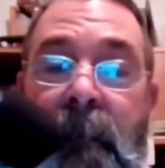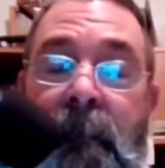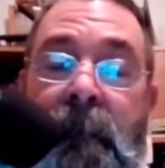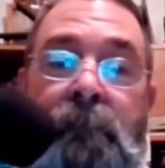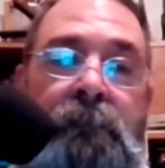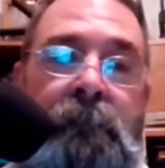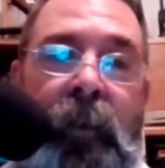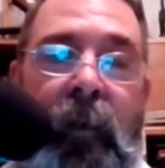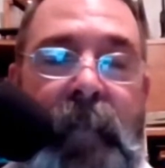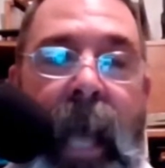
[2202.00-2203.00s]
And
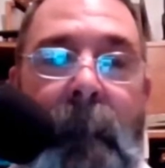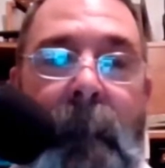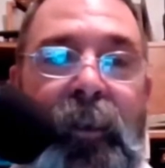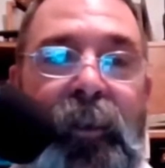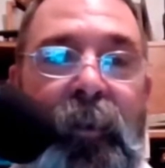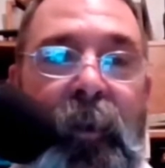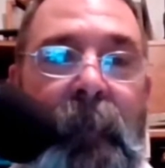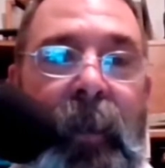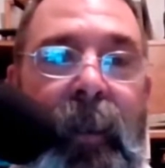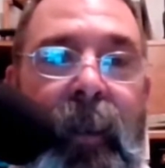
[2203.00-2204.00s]
I was happy to
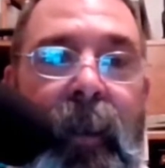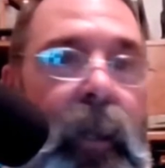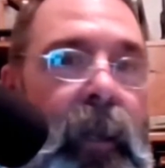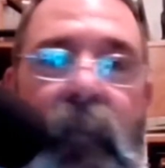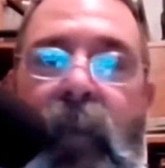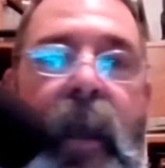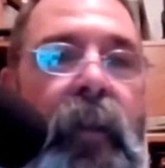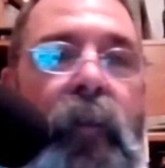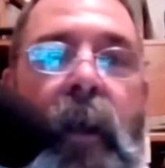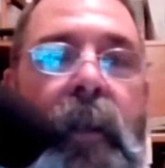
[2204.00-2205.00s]
do it, but
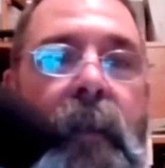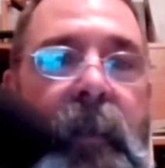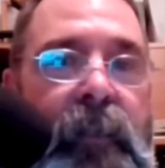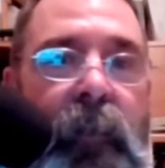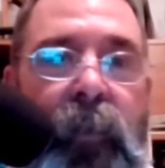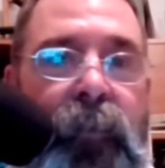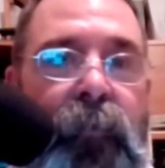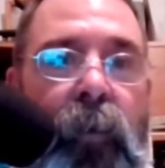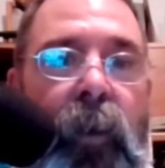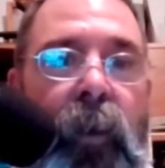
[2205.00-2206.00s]
they had no idea because they
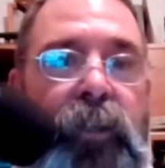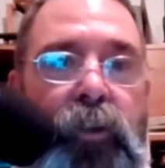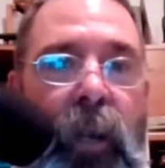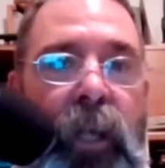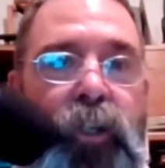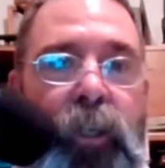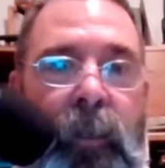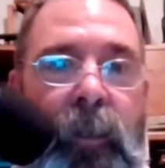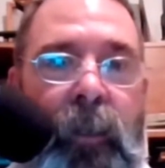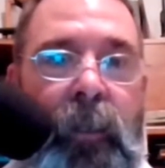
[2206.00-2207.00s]
went through a
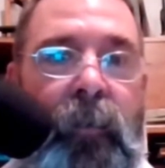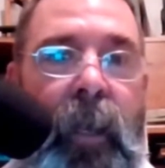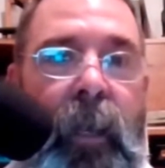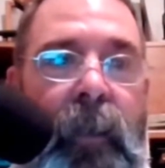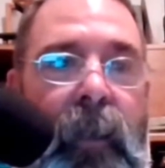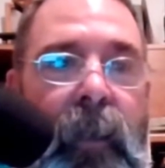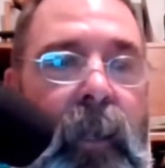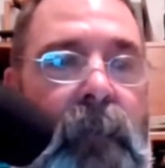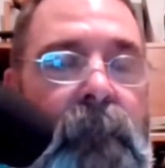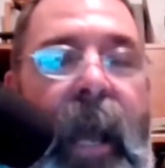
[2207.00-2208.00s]
registration,
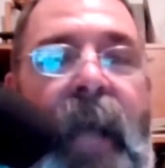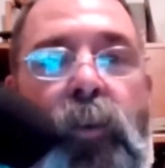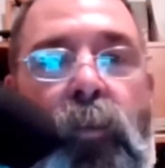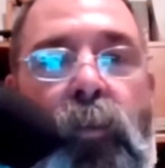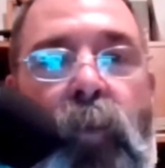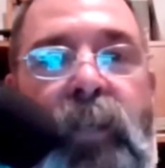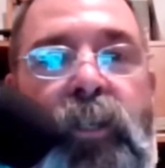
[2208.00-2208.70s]
a national